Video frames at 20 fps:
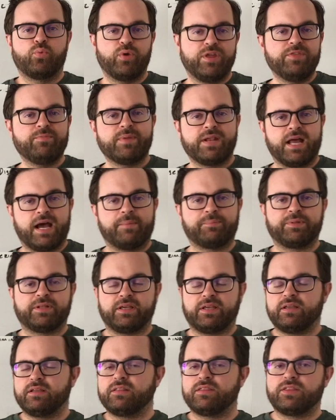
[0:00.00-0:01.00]
With
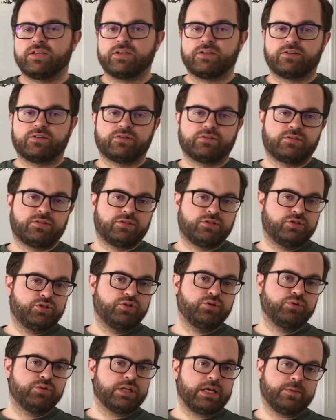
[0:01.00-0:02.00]
monopoly, there's
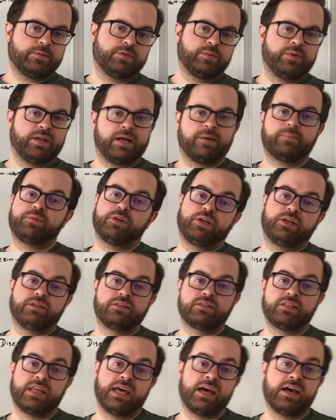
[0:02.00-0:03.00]
two types of
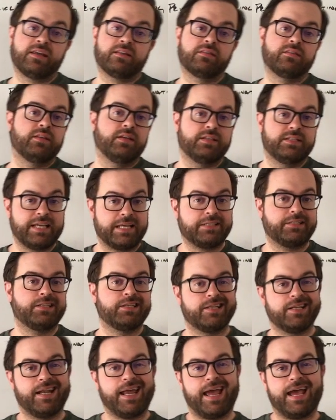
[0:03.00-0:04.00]
monopolies that the test is
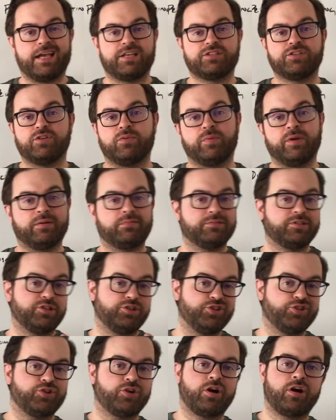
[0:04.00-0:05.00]
going to ask you to be able to
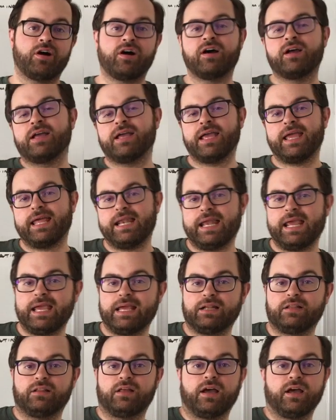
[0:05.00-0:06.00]
draw and
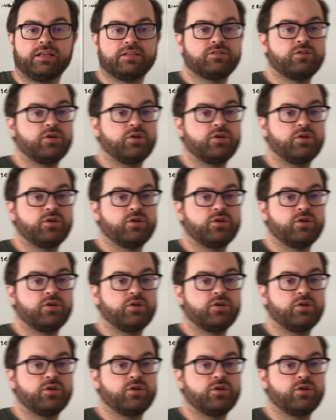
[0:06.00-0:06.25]
analyze.